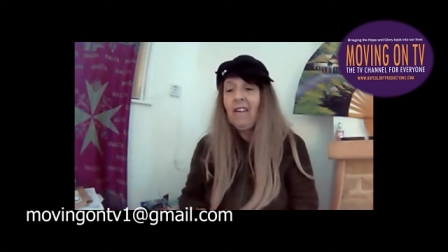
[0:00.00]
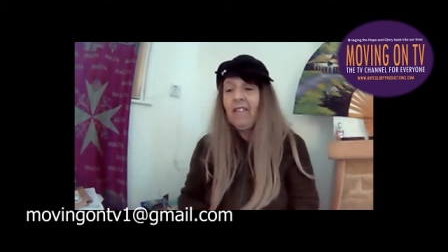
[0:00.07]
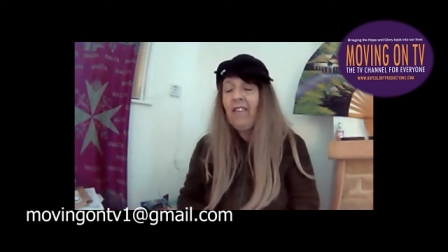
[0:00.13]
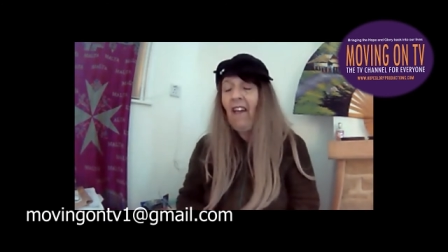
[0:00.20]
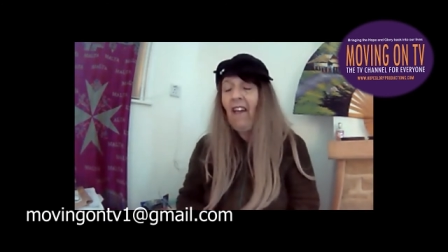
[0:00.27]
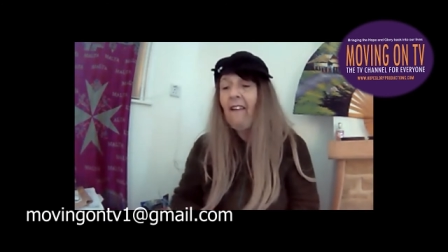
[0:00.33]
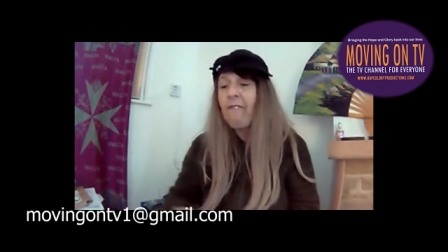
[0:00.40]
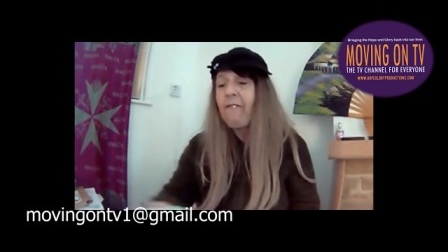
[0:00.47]

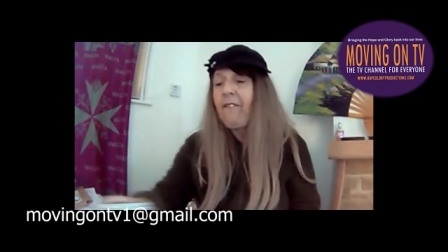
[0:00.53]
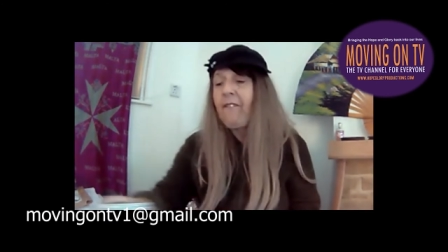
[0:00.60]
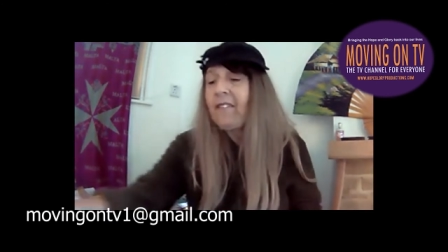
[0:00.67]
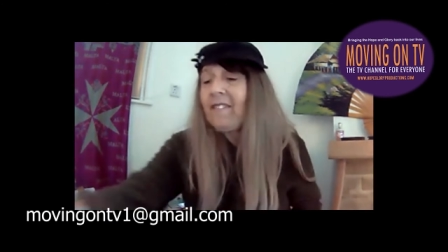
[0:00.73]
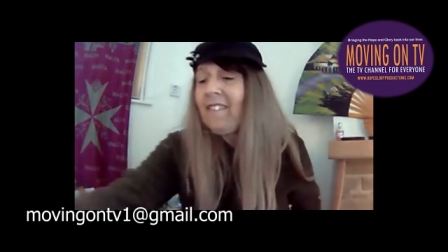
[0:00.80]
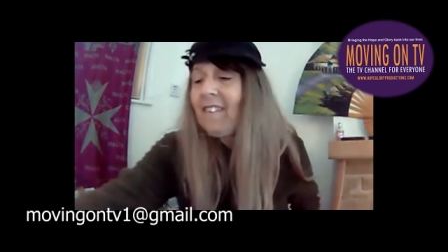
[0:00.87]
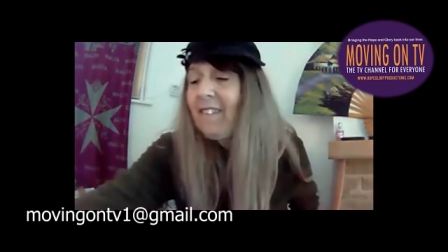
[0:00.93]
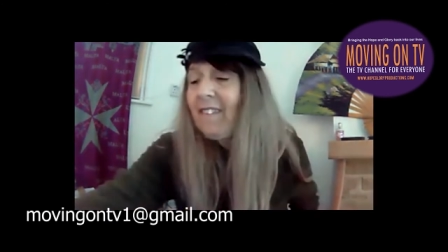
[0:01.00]
So have
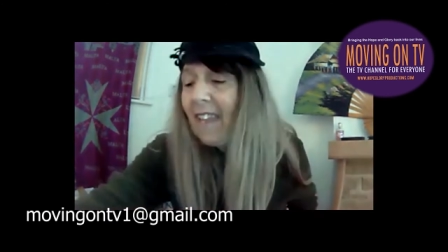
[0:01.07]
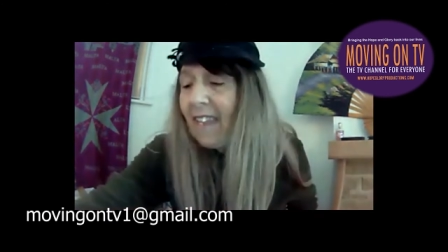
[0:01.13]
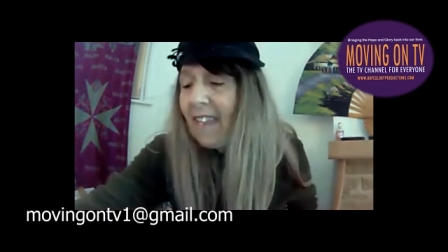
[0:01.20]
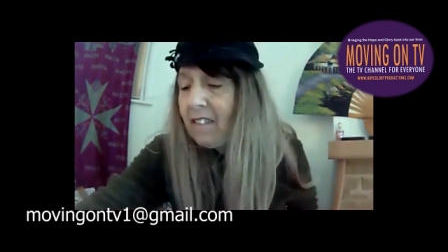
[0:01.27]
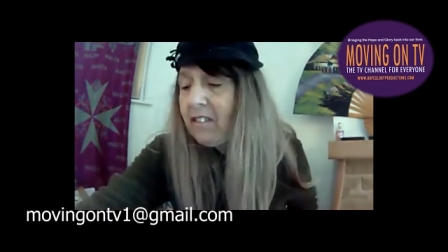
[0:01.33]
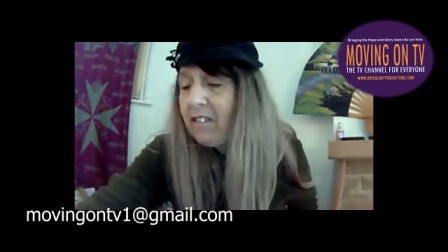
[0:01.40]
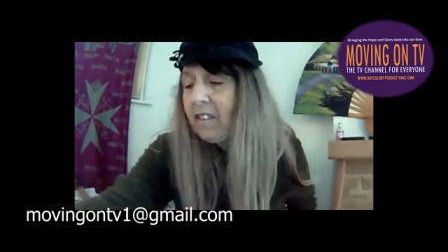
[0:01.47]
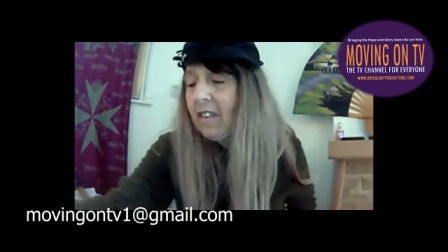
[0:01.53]
fun today
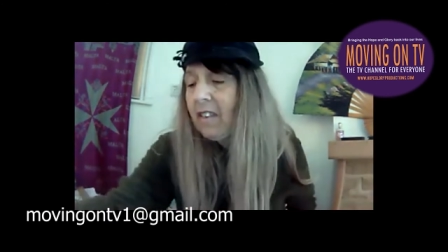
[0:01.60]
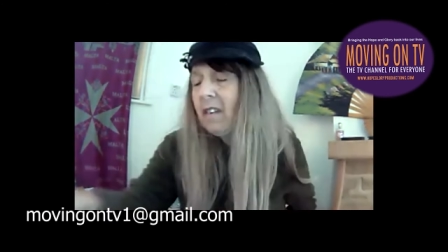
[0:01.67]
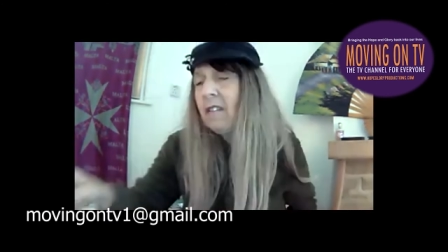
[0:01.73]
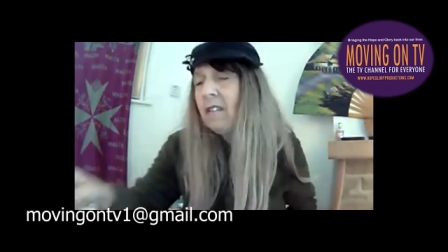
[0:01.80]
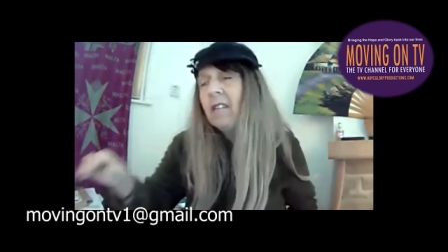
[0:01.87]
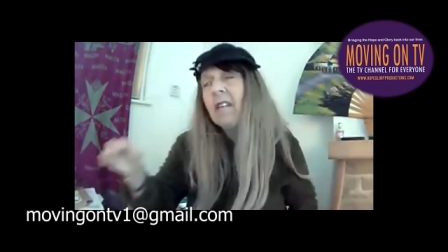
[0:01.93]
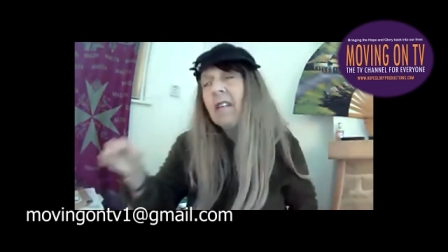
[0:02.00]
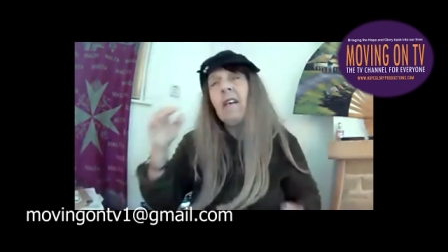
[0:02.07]
and
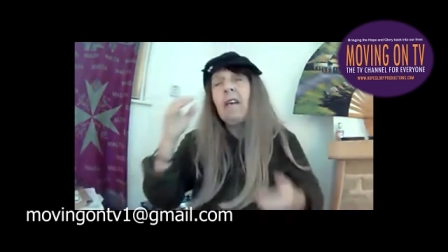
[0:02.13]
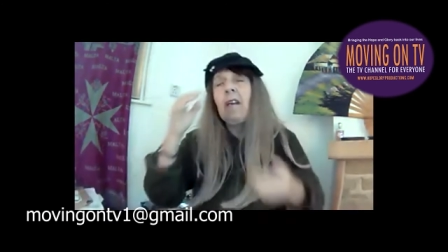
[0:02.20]
journal.